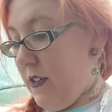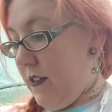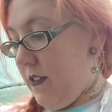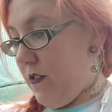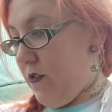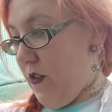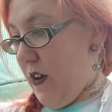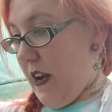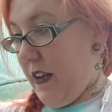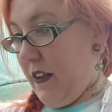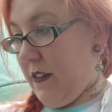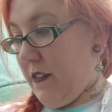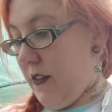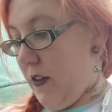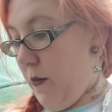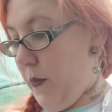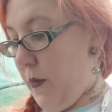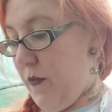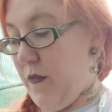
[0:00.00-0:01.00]
strings,
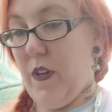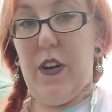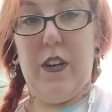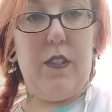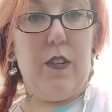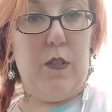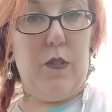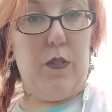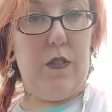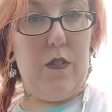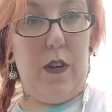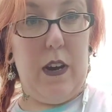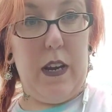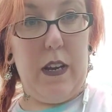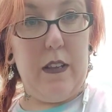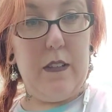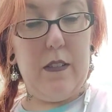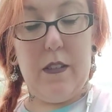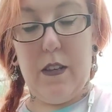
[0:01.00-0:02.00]
I'll put vertical
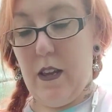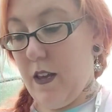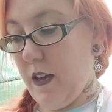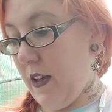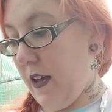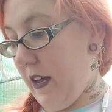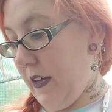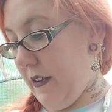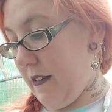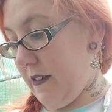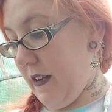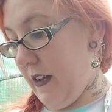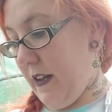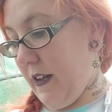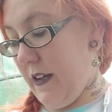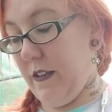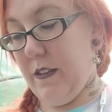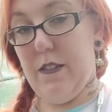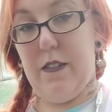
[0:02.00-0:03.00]
strings
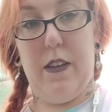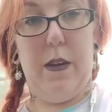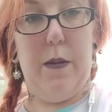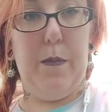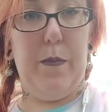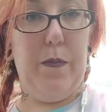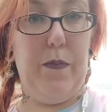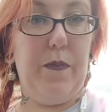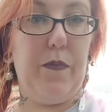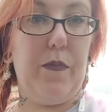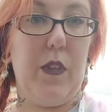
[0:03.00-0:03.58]
and